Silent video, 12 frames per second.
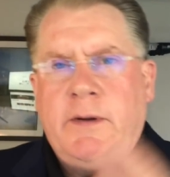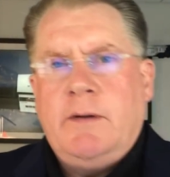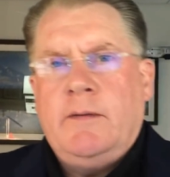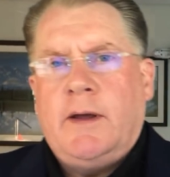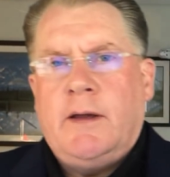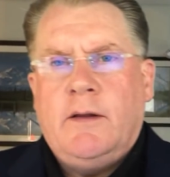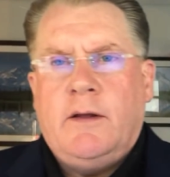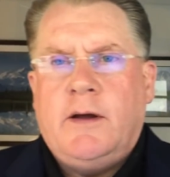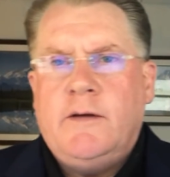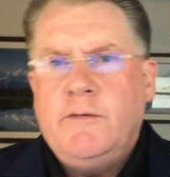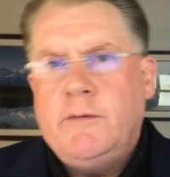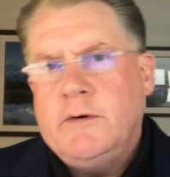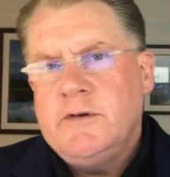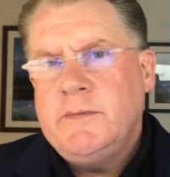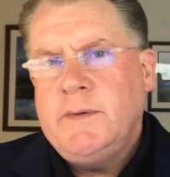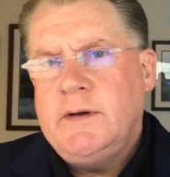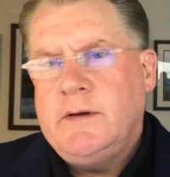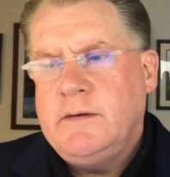and law
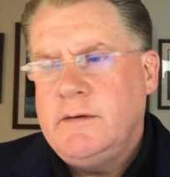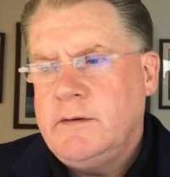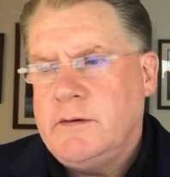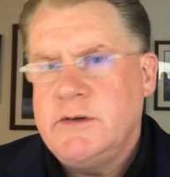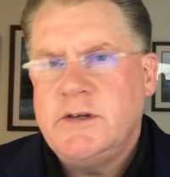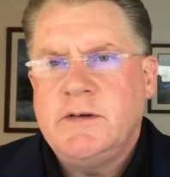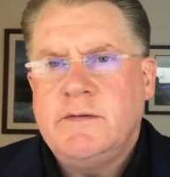enforcement or